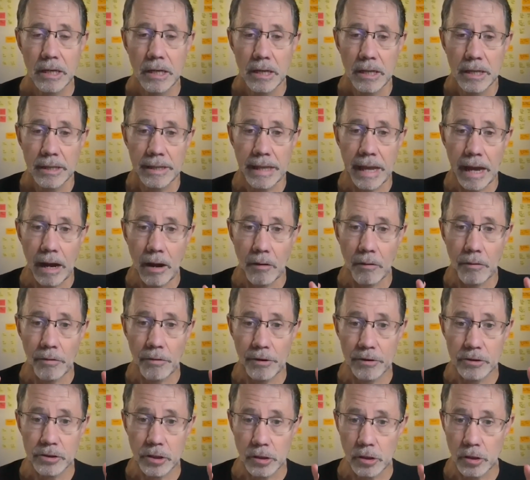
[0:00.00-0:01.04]
Now,
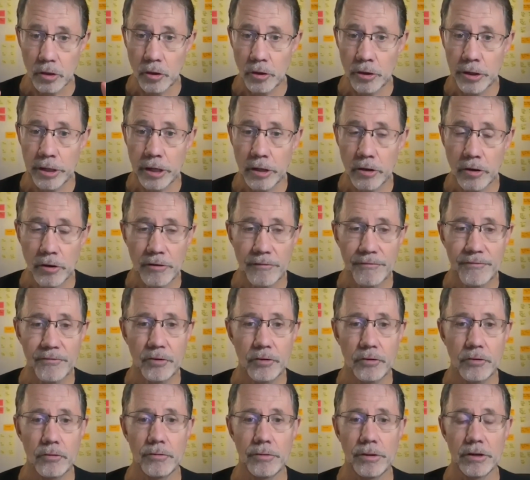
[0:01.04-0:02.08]
there's a learning curve
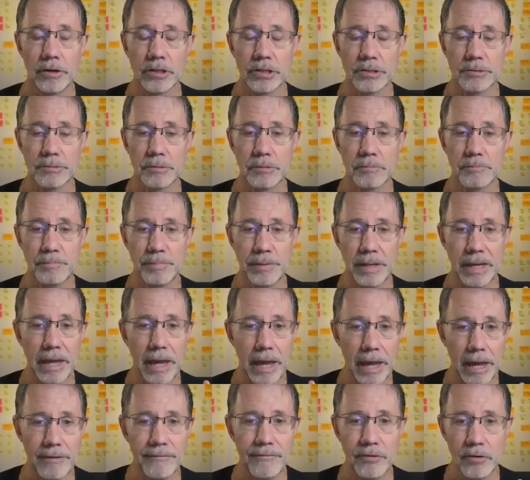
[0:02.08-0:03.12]
too. There's
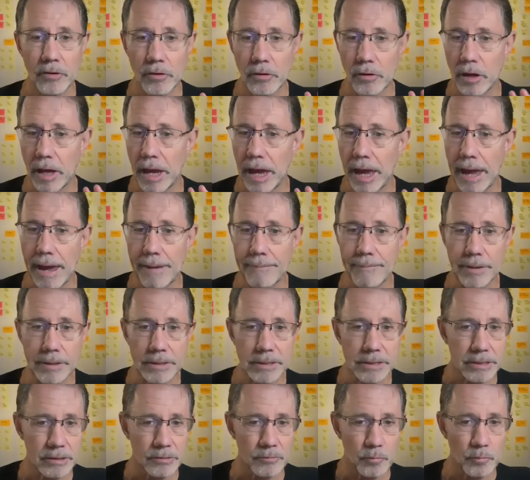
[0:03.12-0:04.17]
behavioral
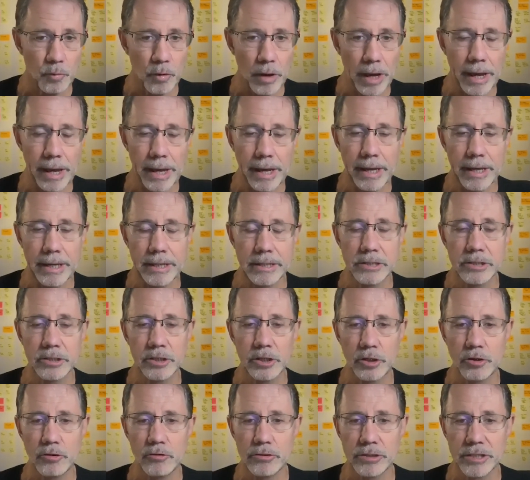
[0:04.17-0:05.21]
habits and ways to
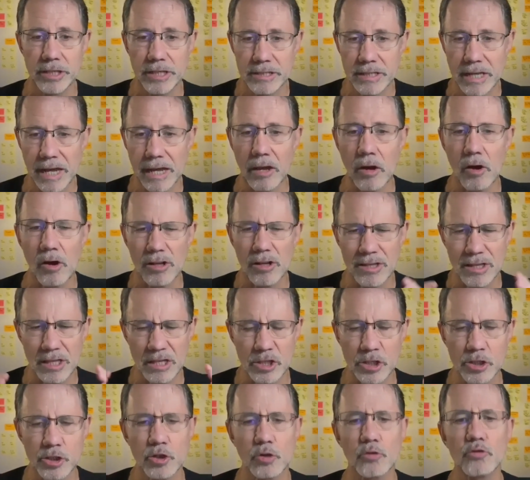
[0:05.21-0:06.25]
use this. I call it the
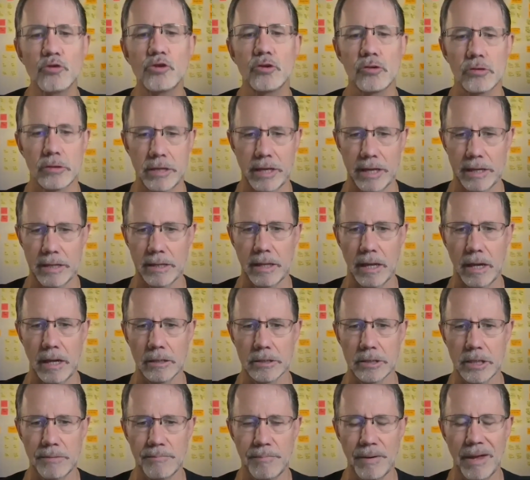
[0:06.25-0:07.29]
social
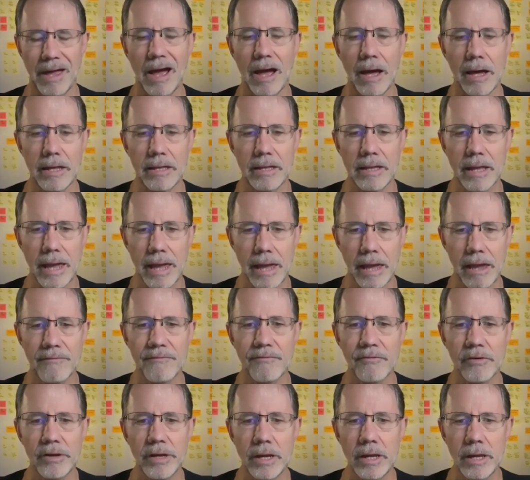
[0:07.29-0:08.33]
technology. Behind
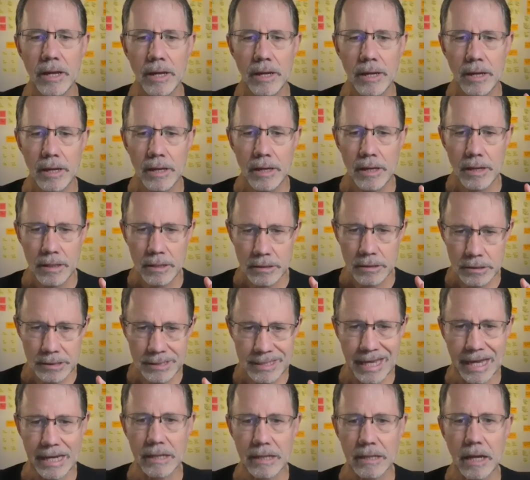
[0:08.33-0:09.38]
every
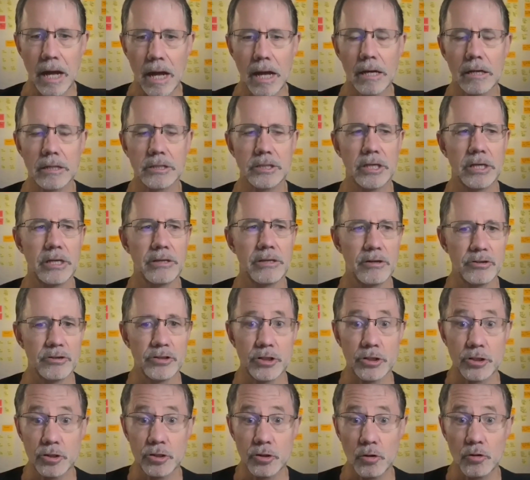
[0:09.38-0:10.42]
technology, there's a
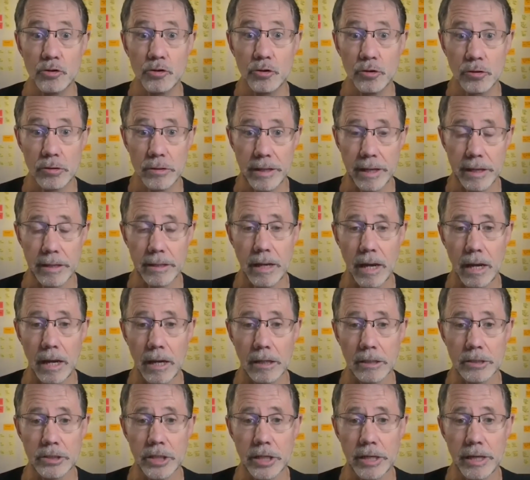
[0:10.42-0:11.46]
social
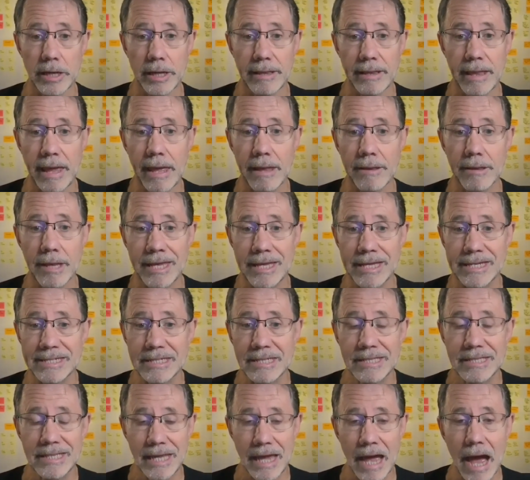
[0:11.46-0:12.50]
technology, and that is
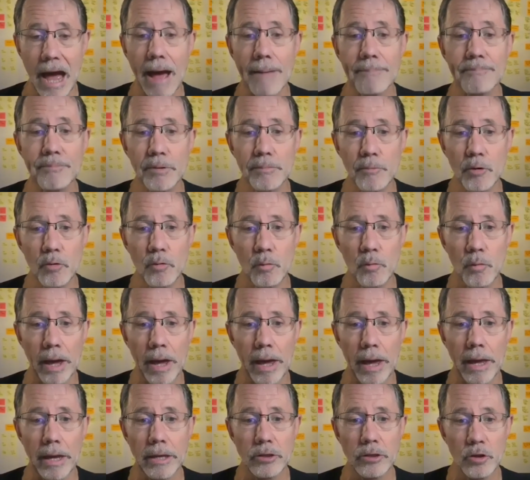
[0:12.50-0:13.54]
the optimal
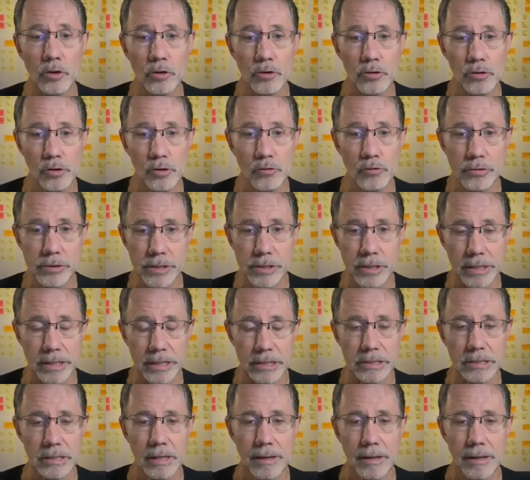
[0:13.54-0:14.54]
way you use this.